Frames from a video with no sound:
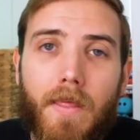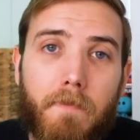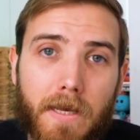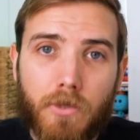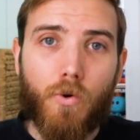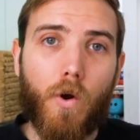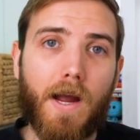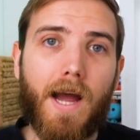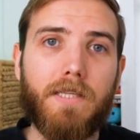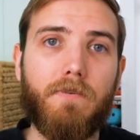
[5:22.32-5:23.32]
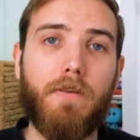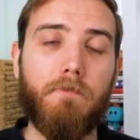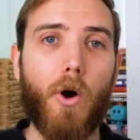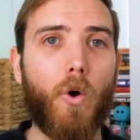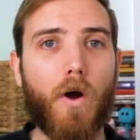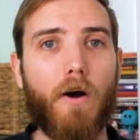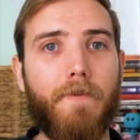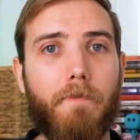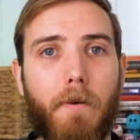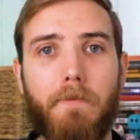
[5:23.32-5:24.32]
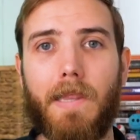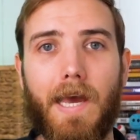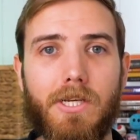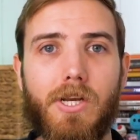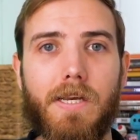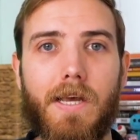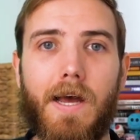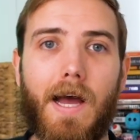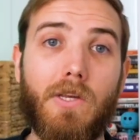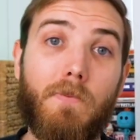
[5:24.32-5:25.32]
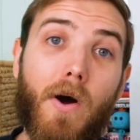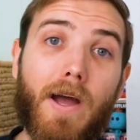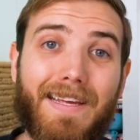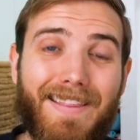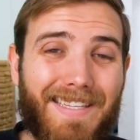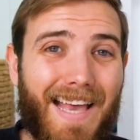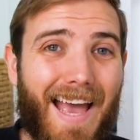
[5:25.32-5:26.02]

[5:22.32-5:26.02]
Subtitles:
the big draw cards for the bulk of the population, and you're buying in these